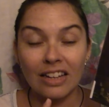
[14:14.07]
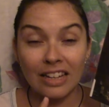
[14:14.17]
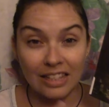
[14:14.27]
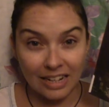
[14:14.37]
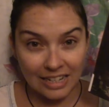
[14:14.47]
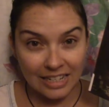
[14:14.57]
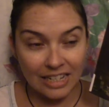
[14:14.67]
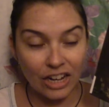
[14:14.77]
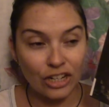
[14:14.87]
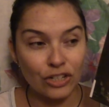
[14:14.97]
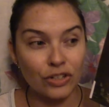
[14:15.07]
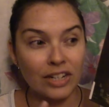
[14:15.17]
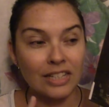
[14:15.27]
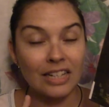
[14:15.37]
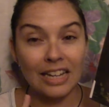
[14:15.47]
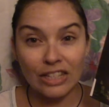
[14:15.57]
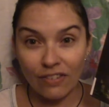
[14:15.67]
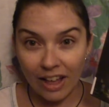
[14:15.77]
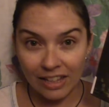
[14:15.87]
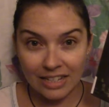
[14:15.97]
in the 1900s. It's
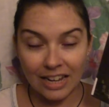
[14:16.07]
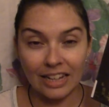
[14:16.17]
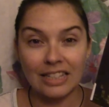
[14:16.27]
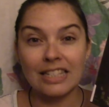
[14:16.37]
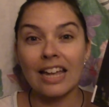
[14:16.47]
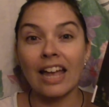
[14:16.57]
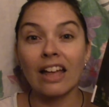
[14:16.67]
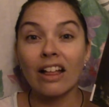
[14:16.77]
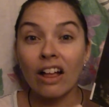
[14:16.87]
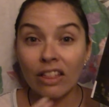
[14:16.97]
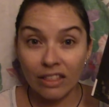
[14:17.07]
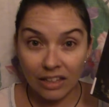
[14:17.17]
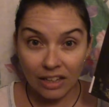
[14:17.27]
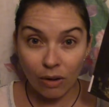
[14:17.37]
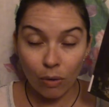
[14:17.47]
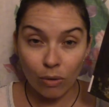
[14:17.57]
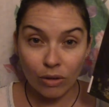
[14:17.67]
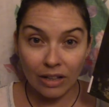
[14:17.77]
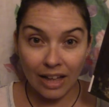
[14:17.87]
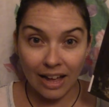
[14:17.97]
Valentine's Day. The whole
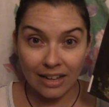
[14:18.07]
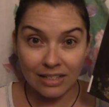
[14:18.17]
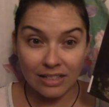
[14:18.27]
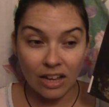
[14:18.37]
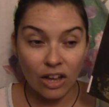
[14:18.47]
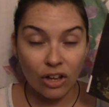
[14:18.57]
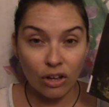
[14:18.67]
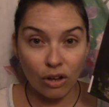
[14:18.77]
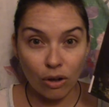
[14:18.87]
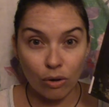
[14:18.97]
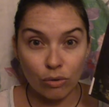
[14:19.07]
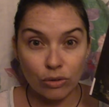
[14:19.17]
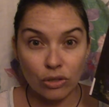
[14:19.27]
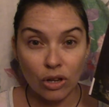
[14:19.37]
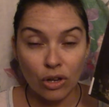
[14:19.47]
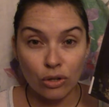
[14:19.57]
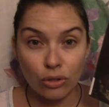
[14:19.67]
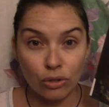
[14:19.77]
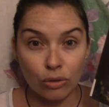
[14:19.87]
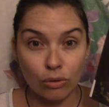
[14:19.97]
class goes
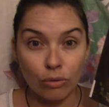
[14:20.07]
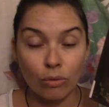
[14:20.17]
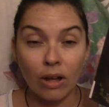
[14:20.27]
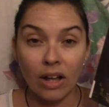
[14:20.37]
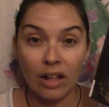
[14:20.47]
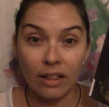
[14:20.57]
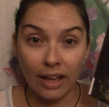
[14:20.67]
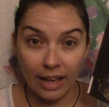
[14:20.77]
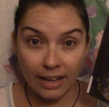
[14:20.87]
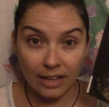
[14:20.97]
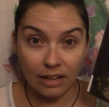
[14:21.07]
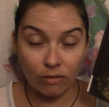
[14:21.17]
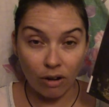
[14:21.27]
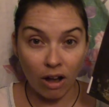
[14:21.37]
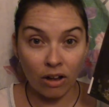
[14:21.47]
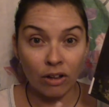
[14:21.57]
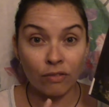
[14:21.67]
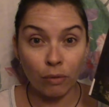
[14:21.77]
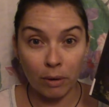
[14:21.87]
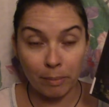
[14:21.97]
to Hanging Rock
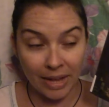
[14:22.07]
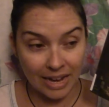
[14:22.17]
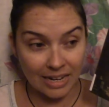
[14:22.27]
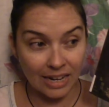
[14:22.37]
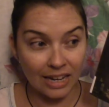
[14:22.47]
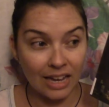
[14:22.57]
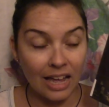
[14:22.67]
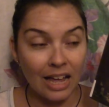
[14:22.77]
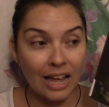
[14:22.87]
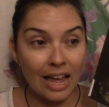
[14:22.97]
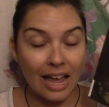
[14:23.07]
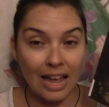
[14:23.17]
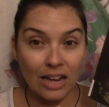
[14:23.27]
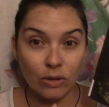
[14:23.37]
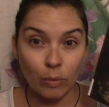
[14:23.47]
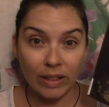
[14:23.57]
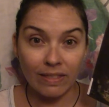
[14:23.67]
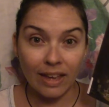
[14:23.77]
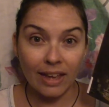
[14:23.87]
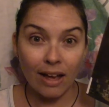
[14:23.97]
for a picnic. And when
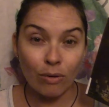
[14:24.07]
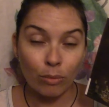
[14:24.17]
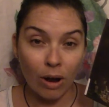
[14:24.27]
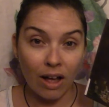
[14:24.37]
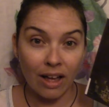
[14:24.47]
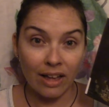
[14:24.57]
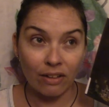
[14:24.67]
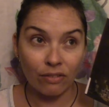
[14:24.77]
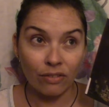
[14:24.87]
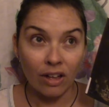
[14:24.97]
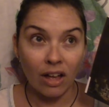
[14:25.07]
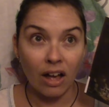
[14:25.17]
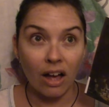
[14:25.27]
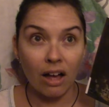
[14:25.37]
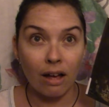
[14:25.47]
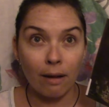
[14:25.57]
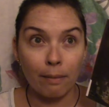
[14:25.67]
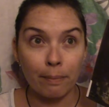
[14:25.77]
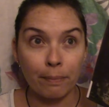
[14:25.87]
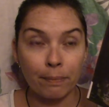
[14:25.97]
they arrive,
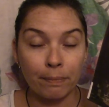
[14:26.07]
um,